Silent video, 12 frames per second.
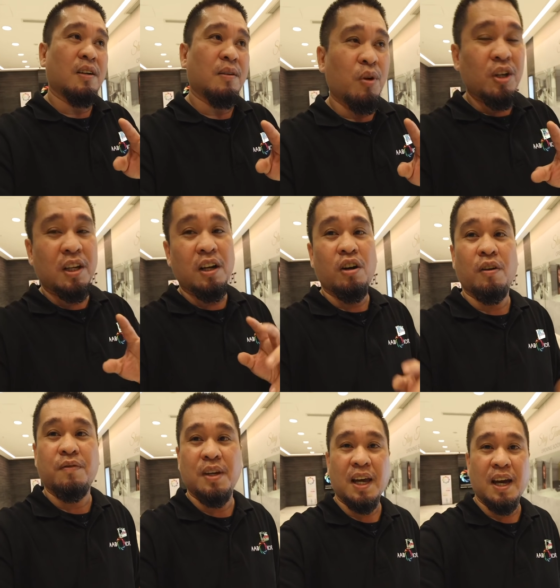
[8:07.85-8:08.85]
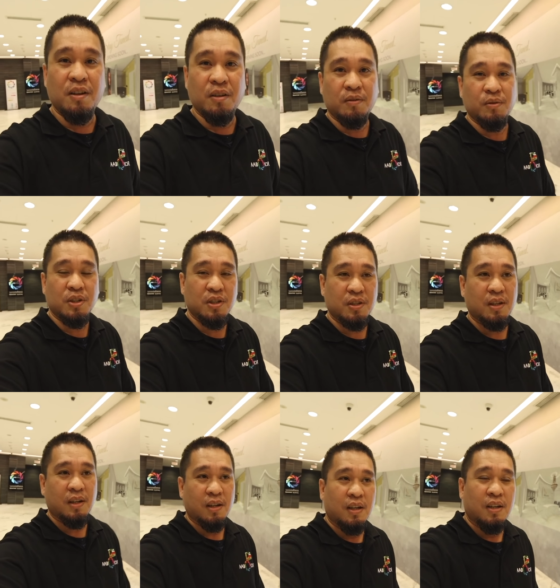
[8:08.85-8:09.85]
model of the Canon, which is
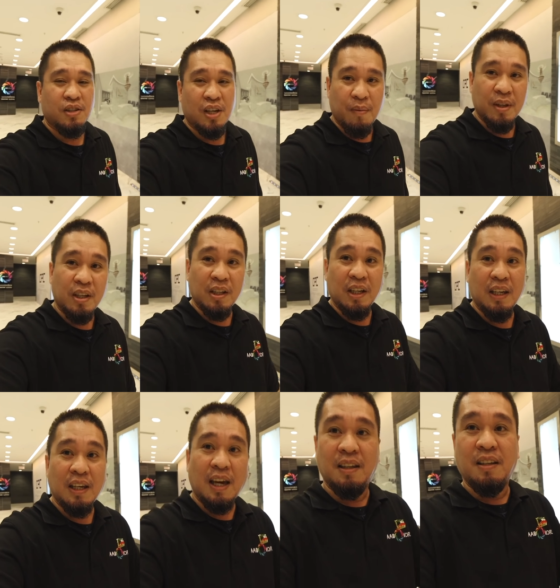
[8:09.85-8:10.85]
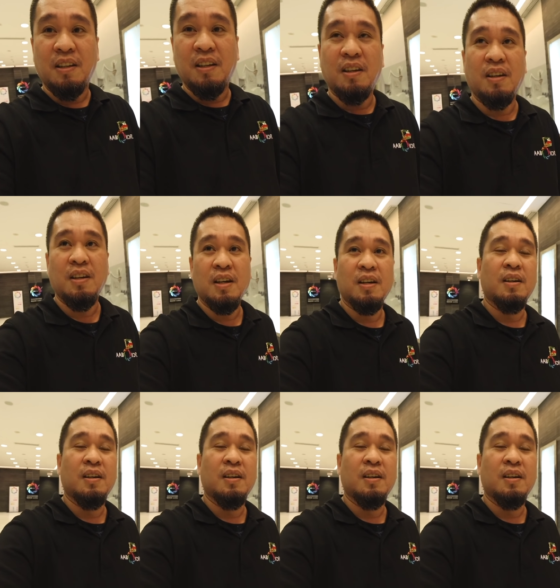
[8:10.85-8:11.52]
the 70D, 80D,